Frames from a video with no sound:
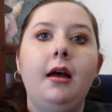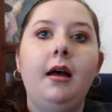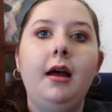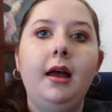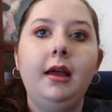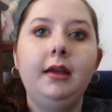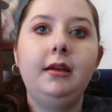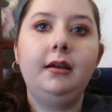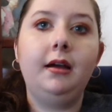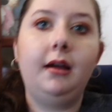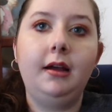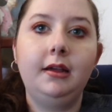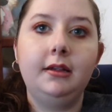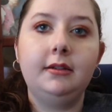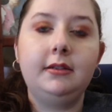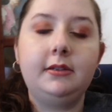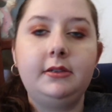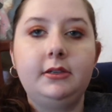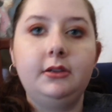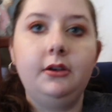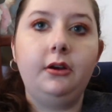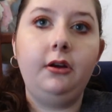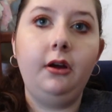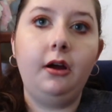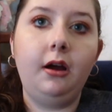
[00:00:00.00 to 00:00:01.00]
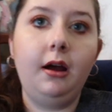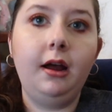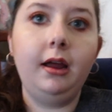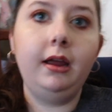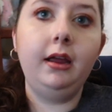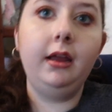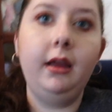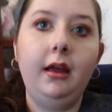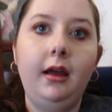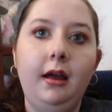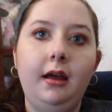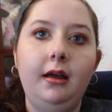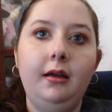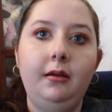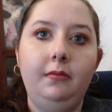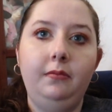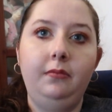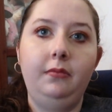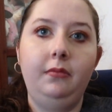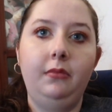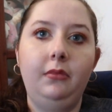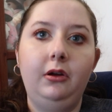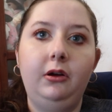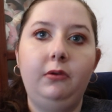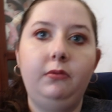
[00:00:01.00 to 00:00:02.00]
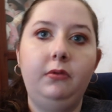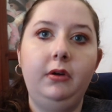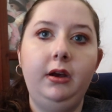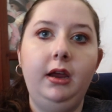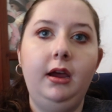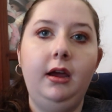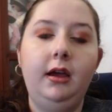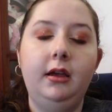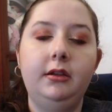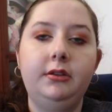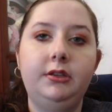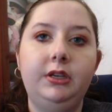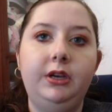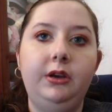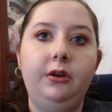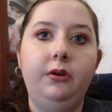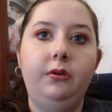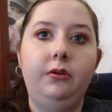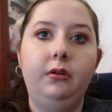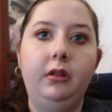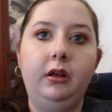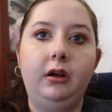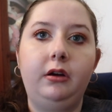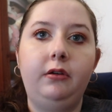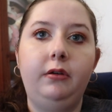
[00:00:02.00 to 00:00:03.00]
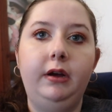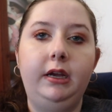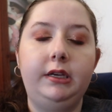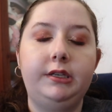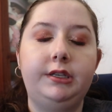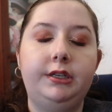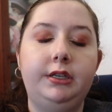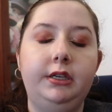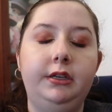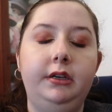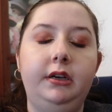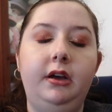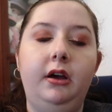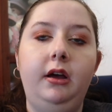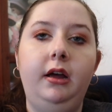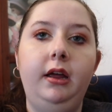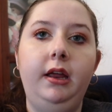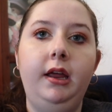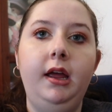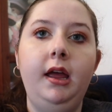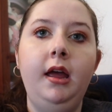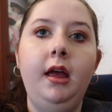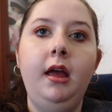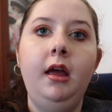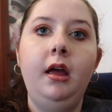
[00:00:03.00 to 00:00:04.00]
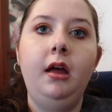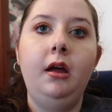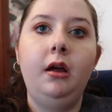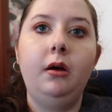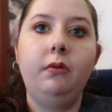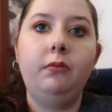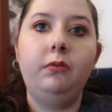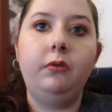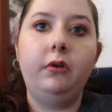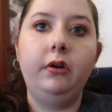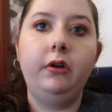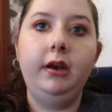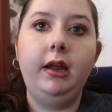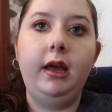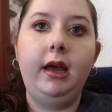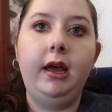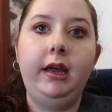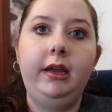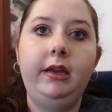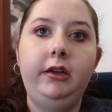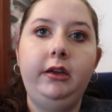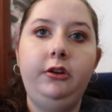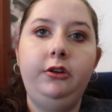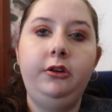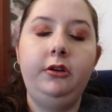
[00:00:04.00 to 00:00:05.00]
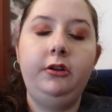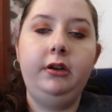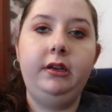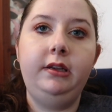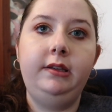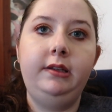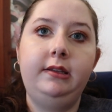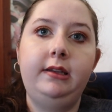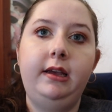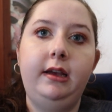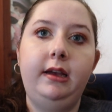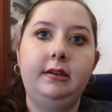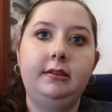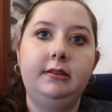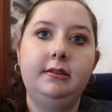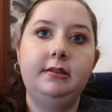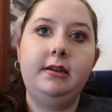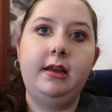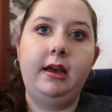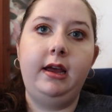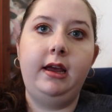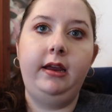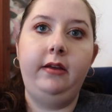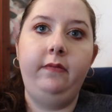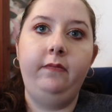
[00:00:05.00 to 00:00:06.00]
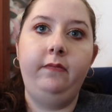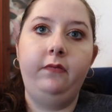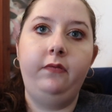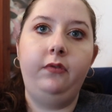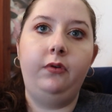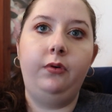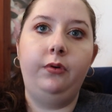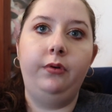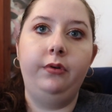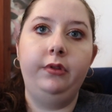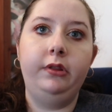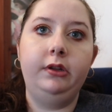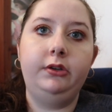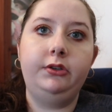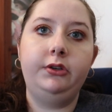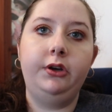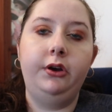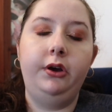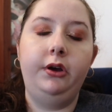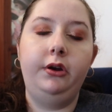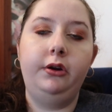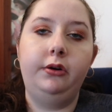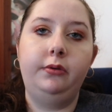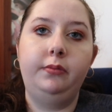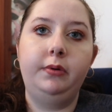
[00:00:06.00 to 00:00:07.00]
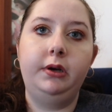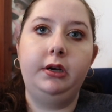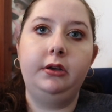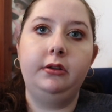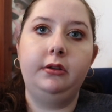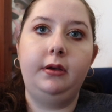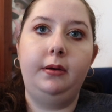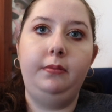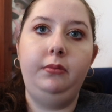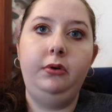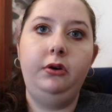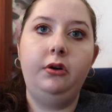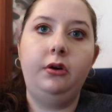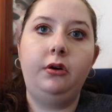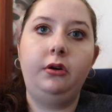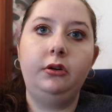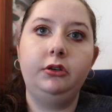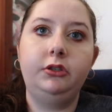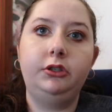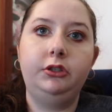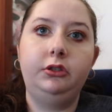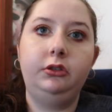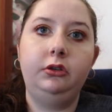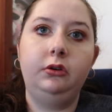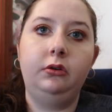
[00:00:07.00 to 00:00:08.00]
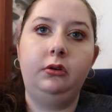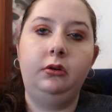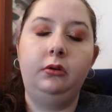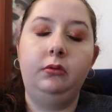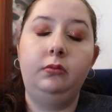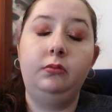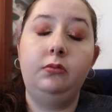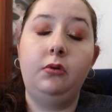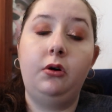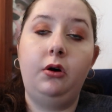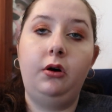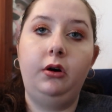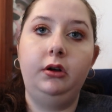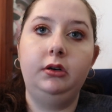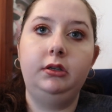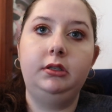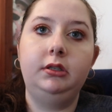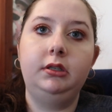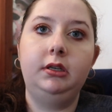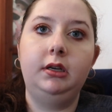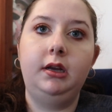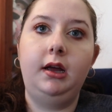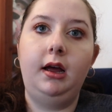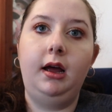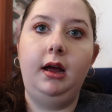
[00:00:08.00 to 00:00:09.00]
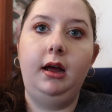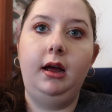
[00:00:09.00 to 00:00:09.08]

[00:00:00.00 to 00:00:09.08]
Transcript: Hi guys, so I wanna ask you all a question. I want a unisex name for the turtle because I'm not sure what